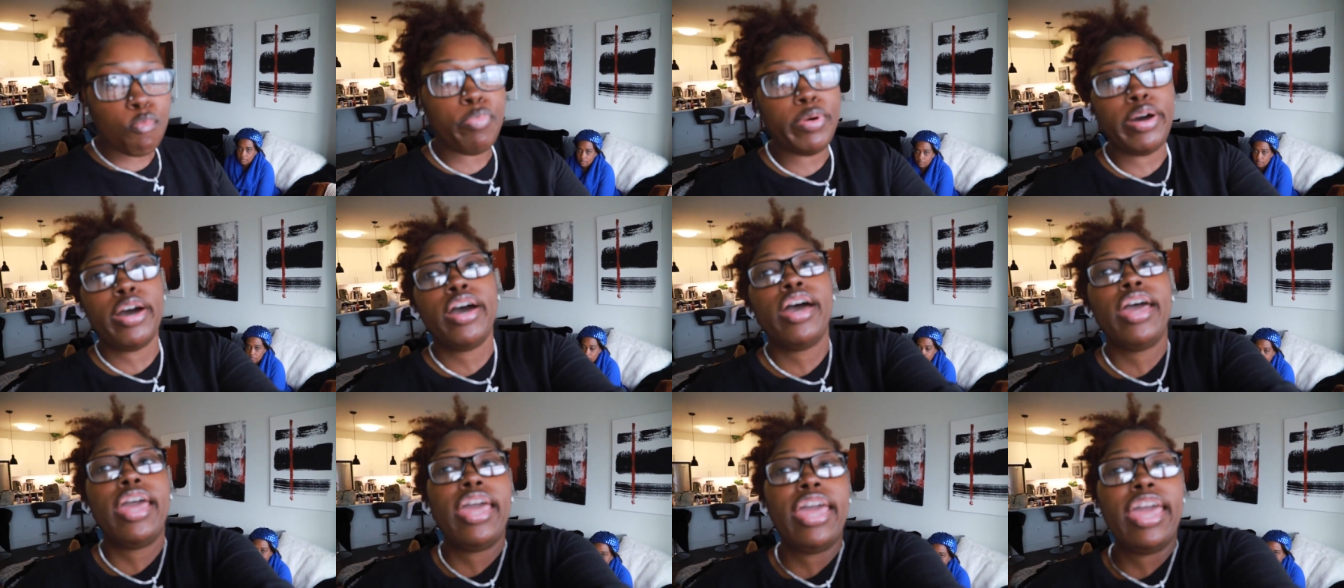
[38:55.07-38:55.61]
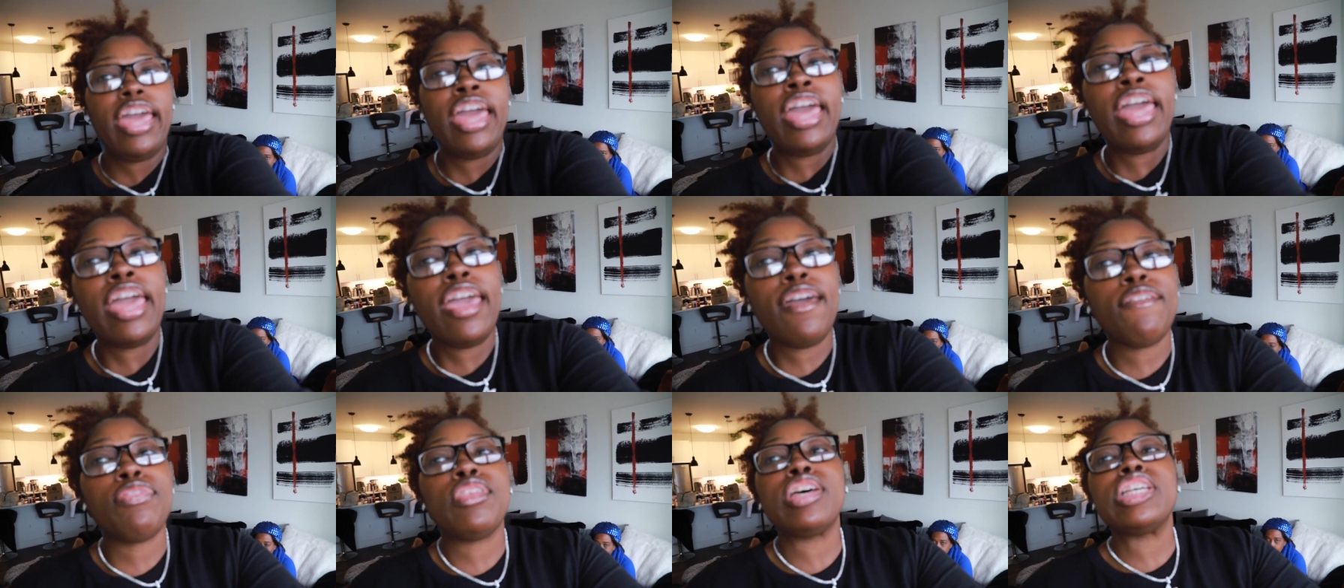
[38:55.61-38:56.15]
but
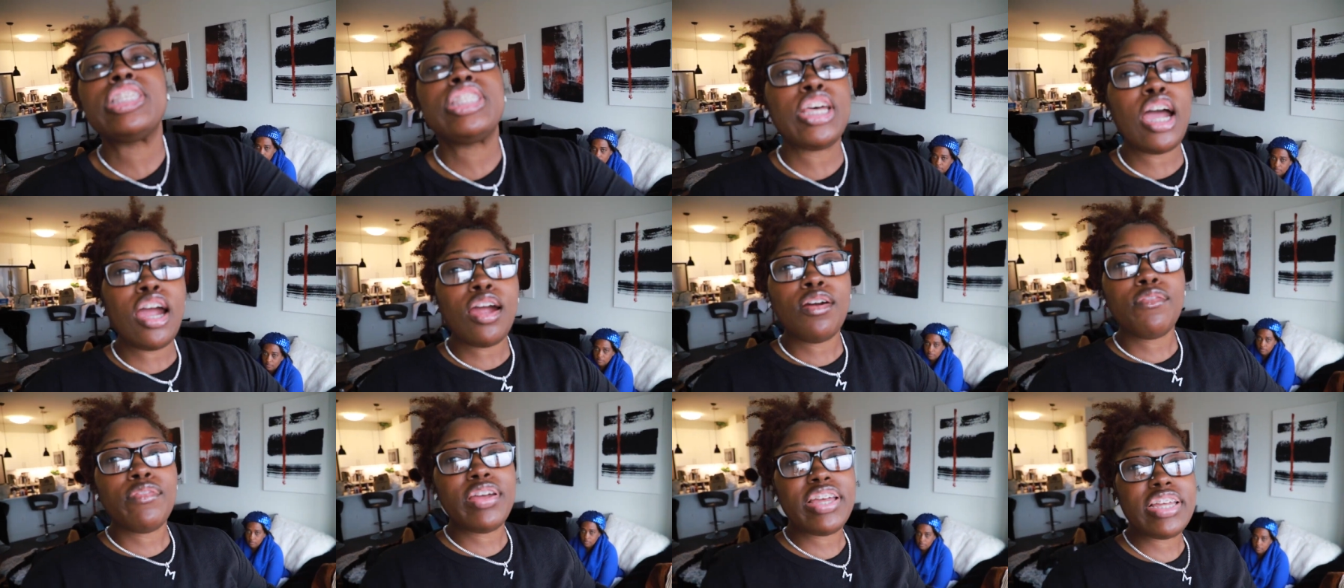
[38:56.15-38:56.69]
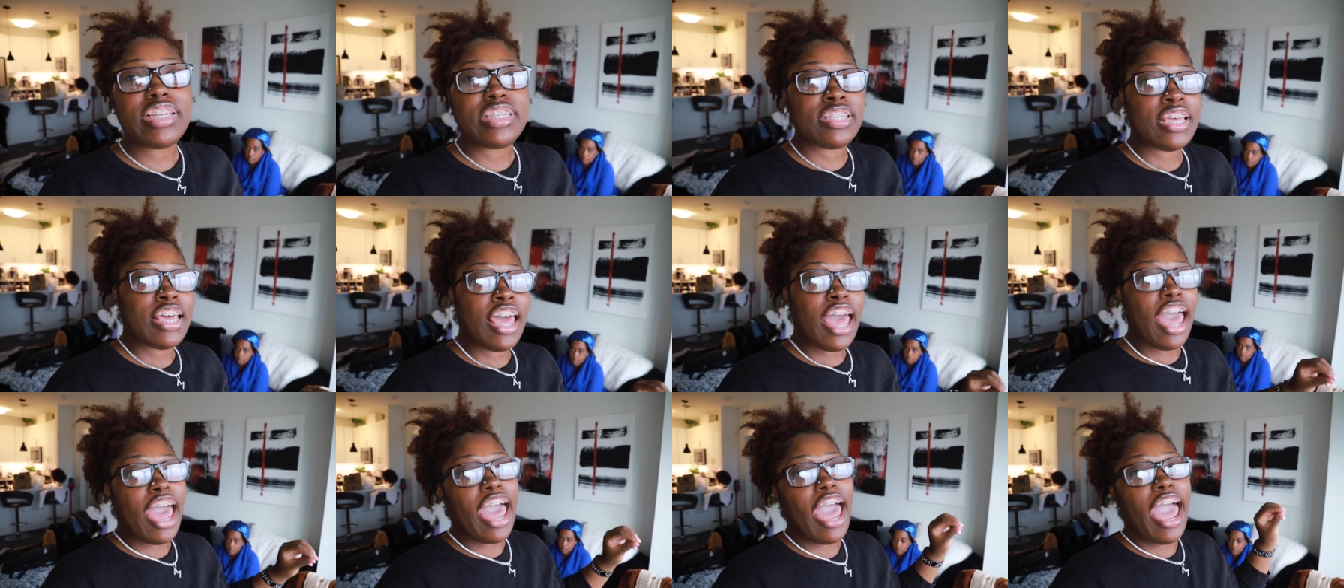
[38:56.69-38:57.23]
if the service
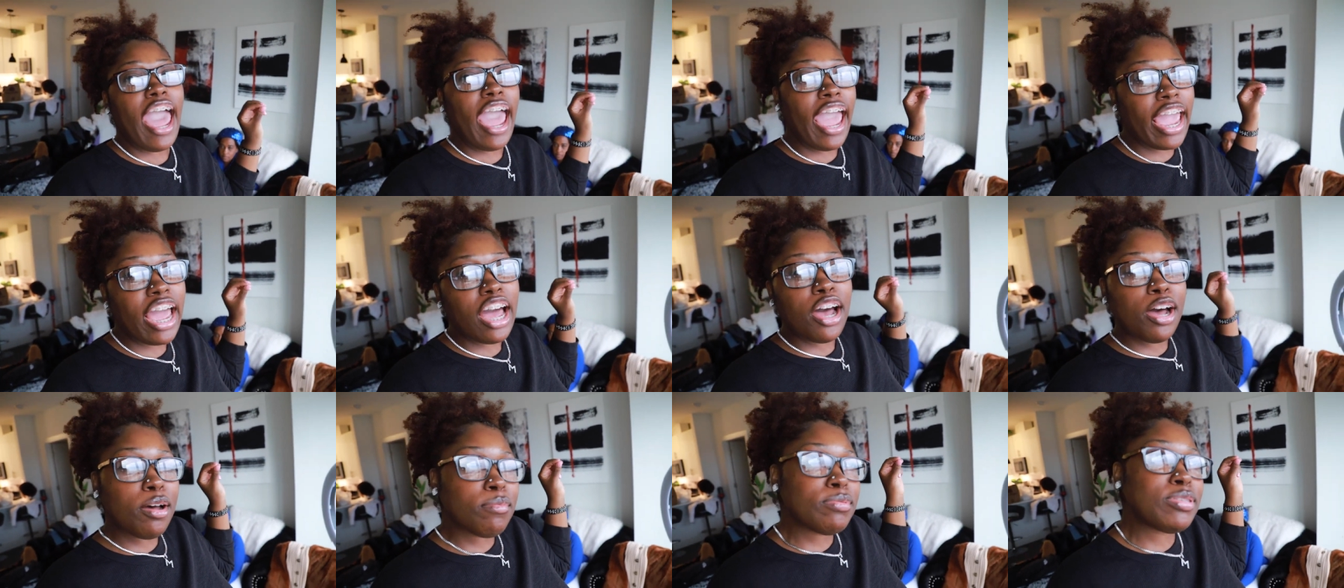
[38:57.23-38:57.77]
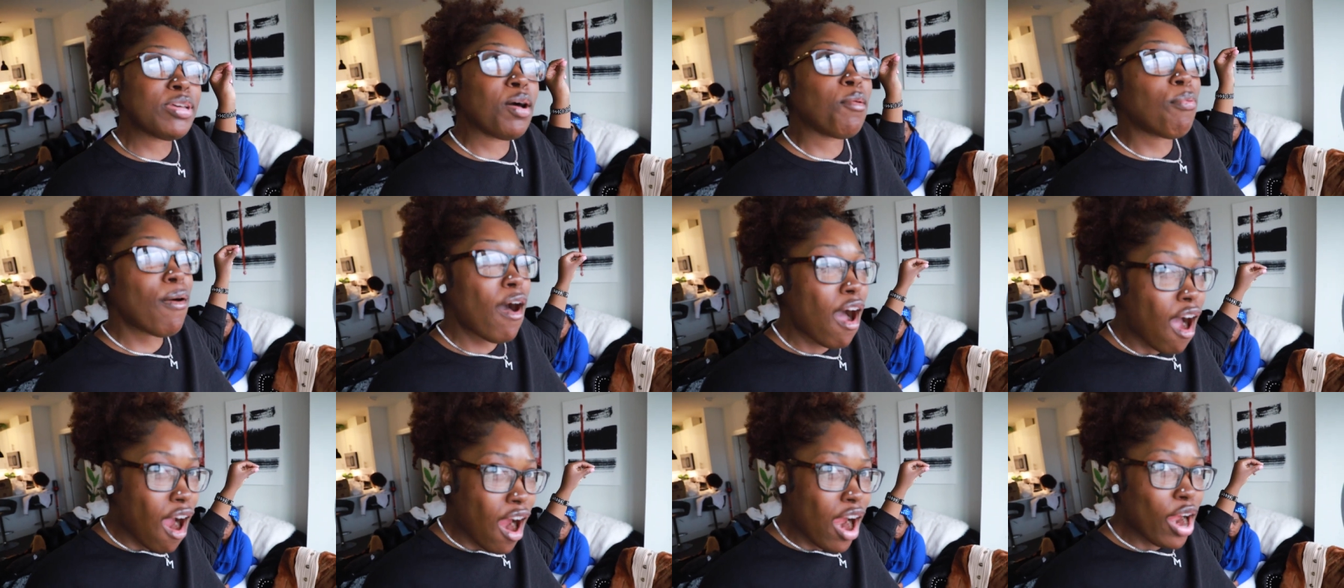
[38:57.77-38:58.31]
ain't up to
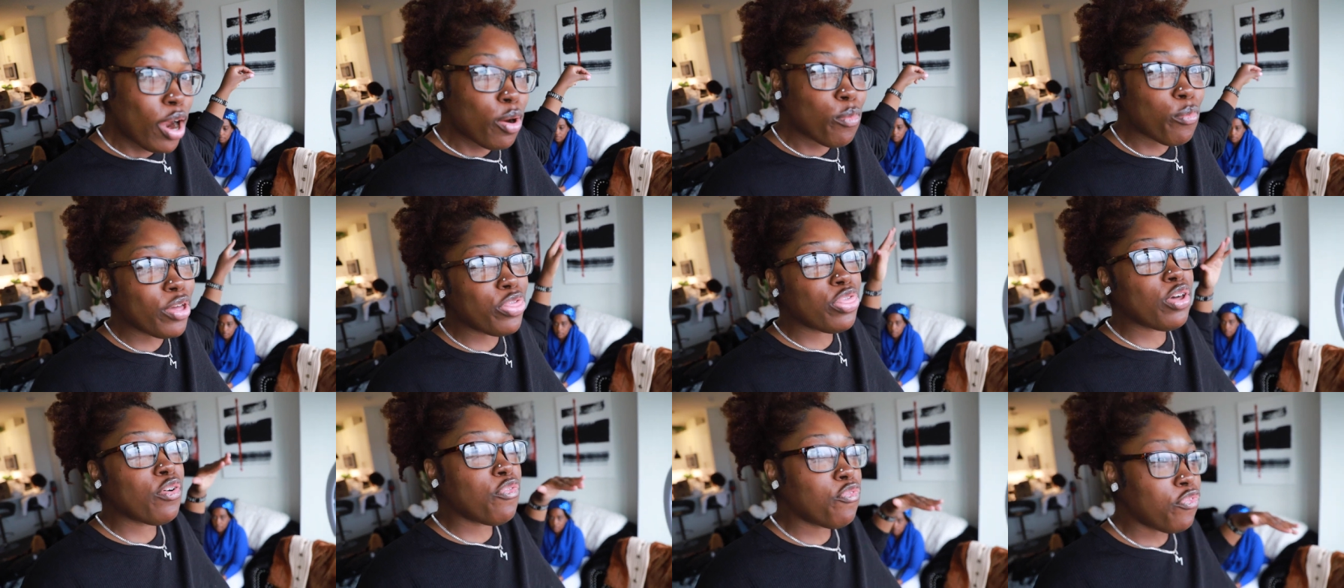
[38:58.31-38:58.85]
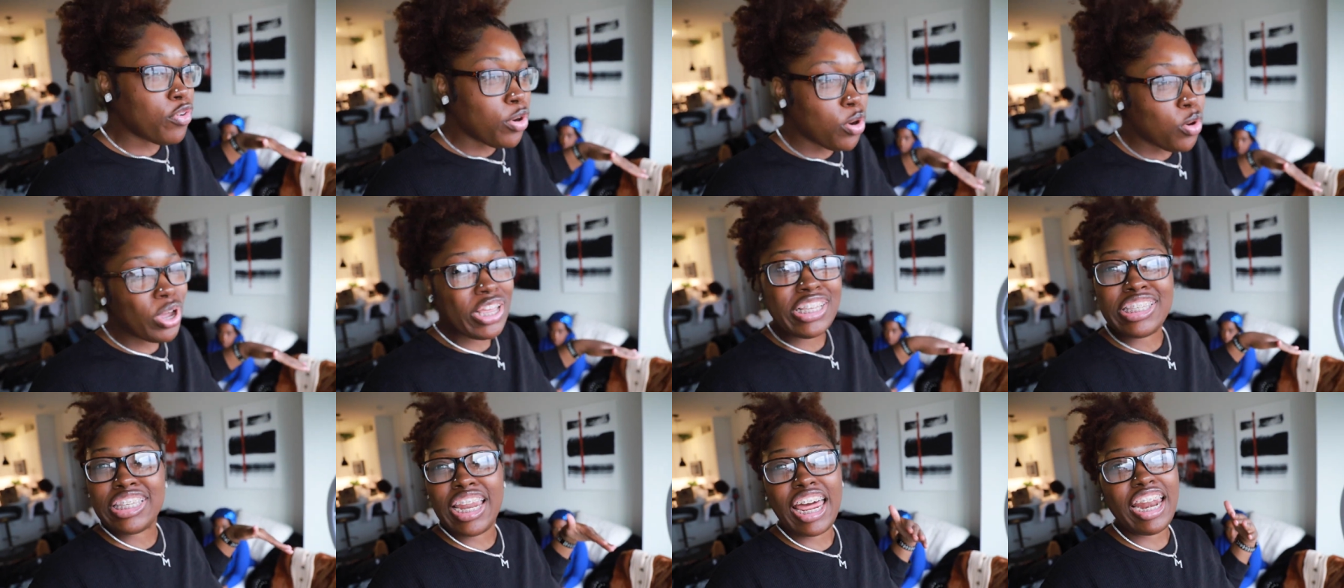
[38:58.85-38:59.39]
par with the
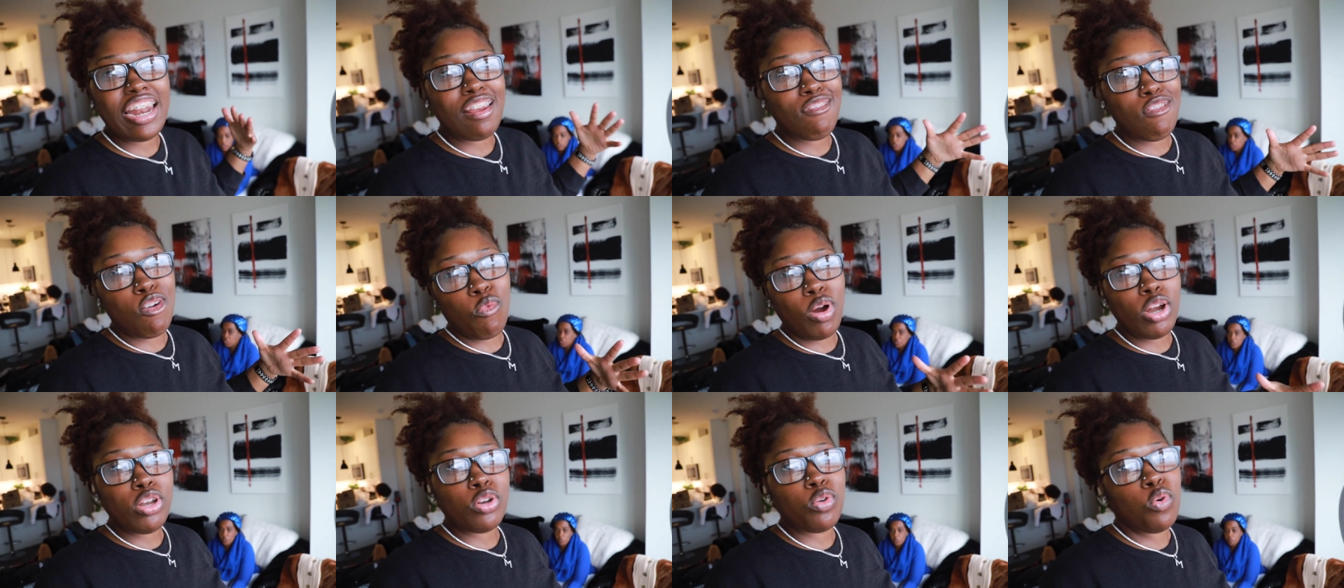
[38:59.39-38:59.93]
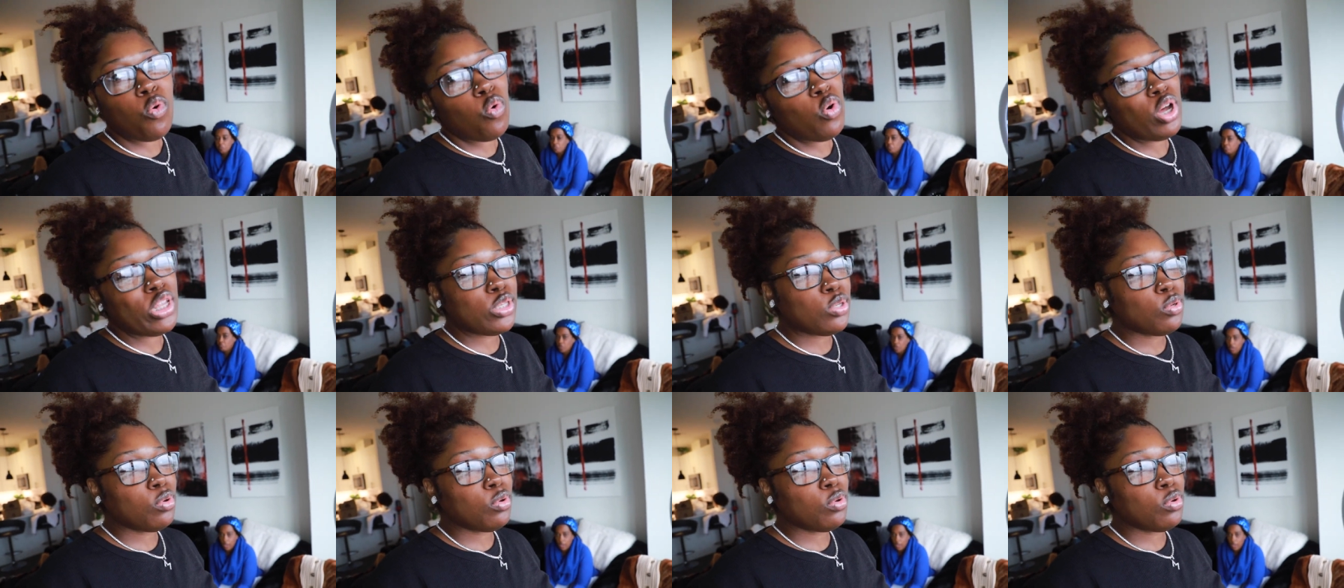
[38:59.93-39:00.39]
food, it's not even worth going